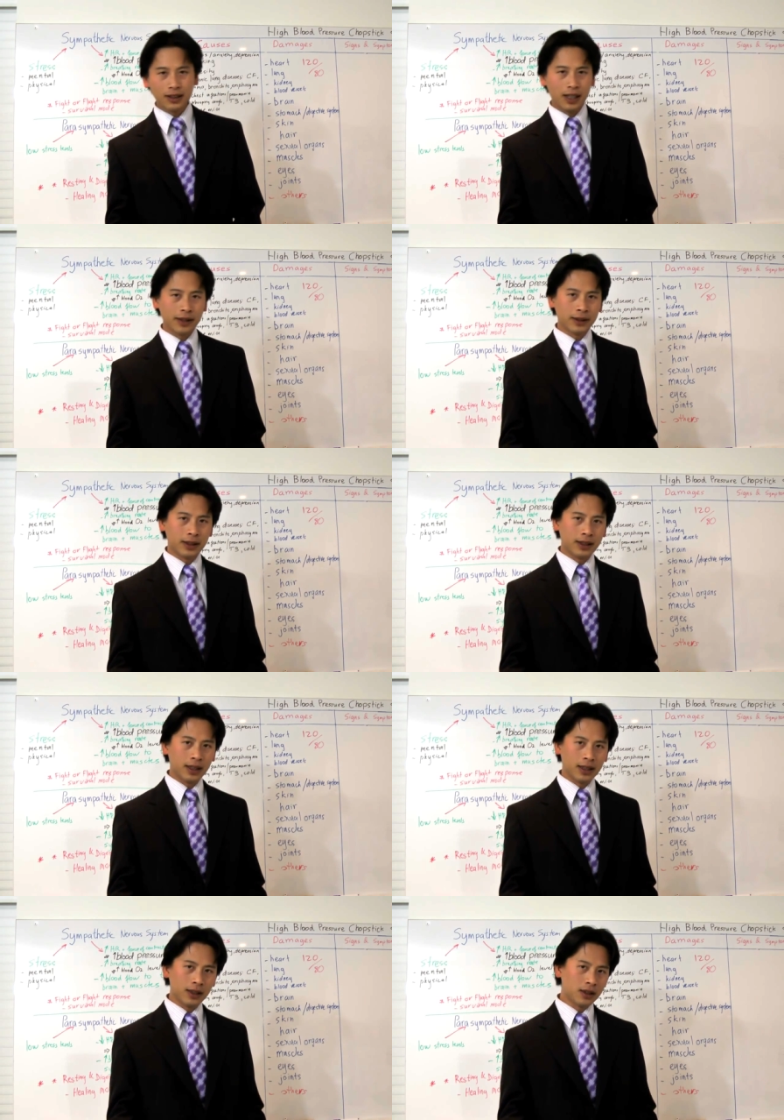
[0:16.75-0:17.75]
is
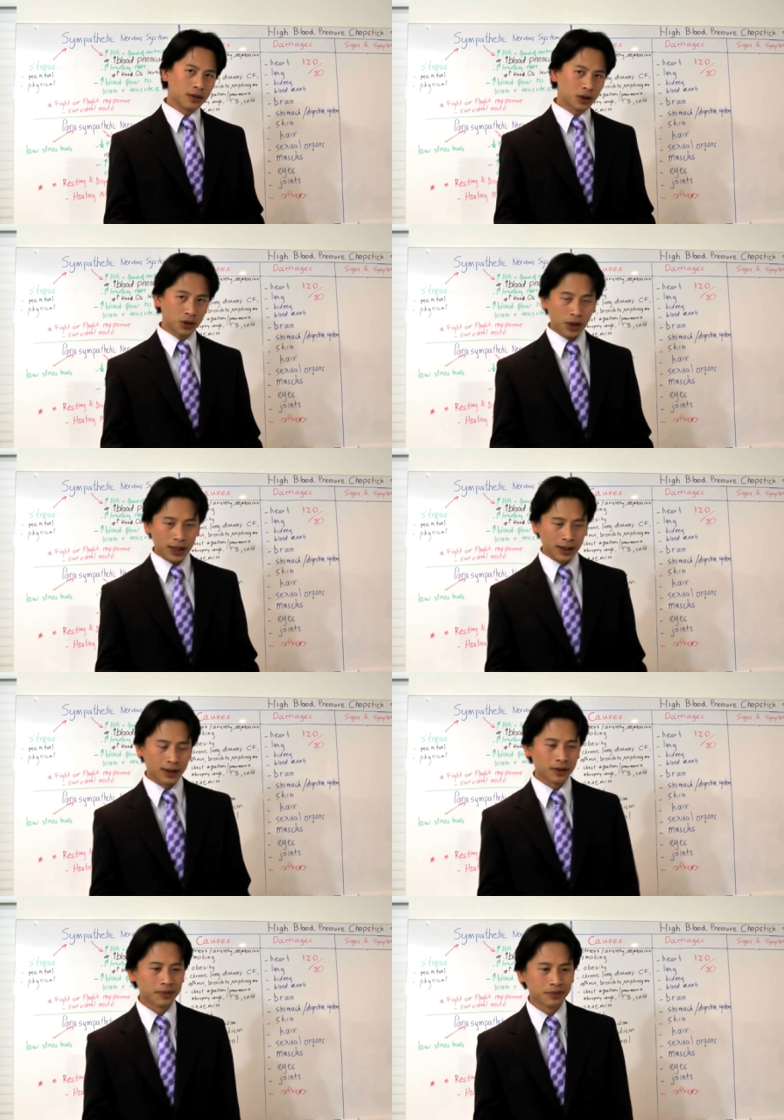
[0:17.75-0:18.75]
under a lot of stress.